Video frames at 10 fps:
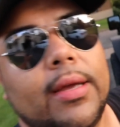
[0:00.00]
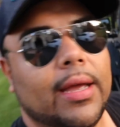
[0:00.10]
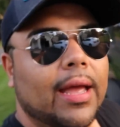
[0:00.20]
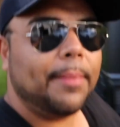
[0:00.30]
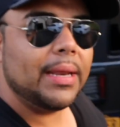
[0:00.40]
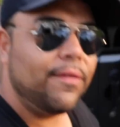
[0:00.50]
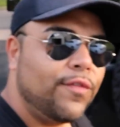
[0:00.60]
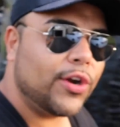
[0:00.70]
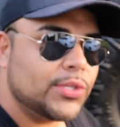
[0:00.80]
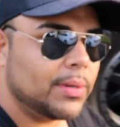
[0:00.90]
I mean, at
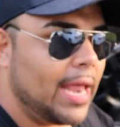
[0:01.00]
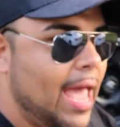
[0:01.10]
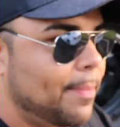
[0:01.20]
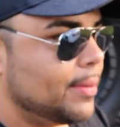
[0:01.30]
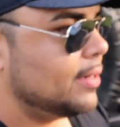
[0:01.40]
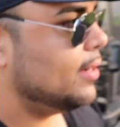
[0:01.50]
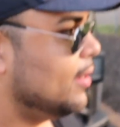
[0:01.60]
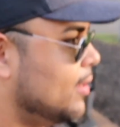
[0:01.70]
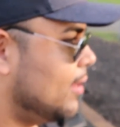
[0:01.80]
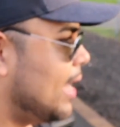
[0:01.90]
first when it happened,
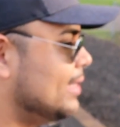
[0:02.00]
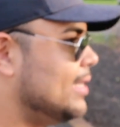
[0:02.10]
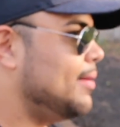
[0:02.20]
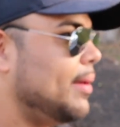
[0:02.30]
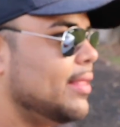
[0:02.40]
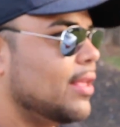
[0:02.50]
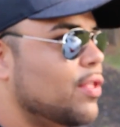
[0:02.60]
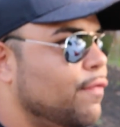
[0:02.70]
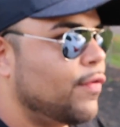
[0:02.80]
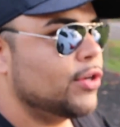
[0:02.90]
I'd say
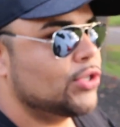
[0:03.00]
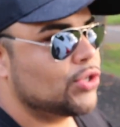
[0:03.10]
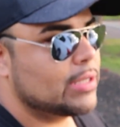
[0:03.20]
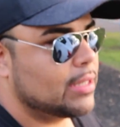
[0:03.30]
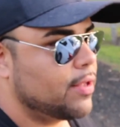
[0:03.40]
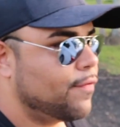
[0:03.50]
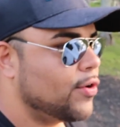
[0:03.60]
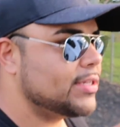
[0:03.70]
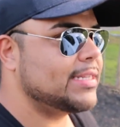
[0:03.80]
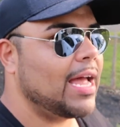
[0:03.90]
like the
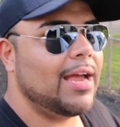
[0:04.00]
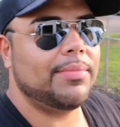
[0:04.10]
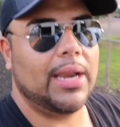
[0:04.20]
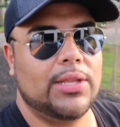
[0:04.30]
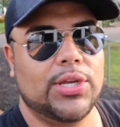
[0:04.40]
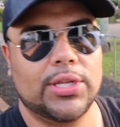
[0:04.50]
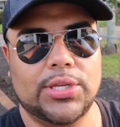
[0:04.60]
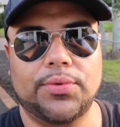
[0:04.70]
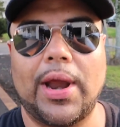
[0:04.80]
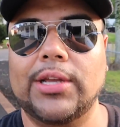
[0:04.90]
first time that I took
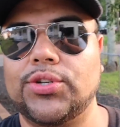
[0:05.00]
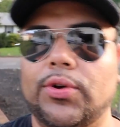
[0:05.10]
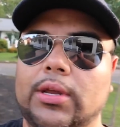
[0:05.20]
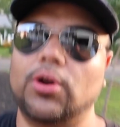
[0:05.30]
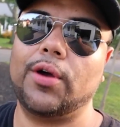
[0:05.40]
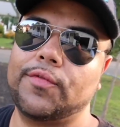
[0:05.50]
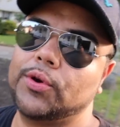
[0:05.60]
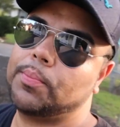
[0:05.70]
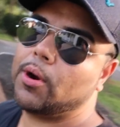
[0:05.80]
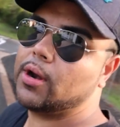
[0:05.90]
it to Rash Creek
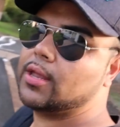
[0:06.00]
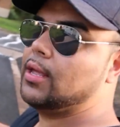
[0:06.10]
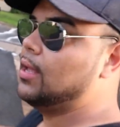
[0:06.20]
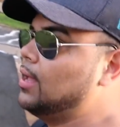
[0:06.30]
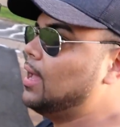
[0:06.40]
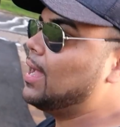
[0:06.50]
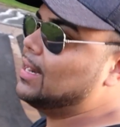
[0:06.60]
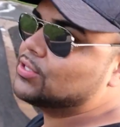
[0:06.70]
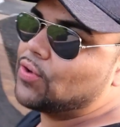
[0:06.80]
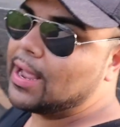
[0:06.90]
off-road park
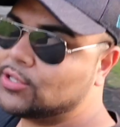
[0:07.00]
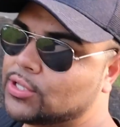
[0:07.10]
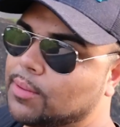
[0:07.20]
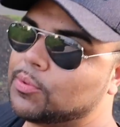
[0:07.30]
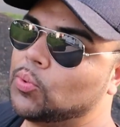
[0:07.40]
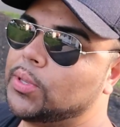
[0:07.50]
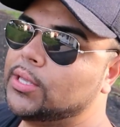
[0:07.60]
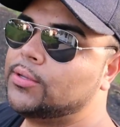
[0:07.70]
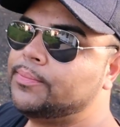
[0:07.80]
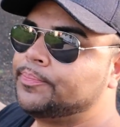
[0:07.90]
and I scratched up the
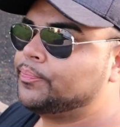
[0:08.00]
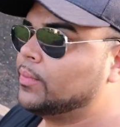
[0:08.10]
wheel,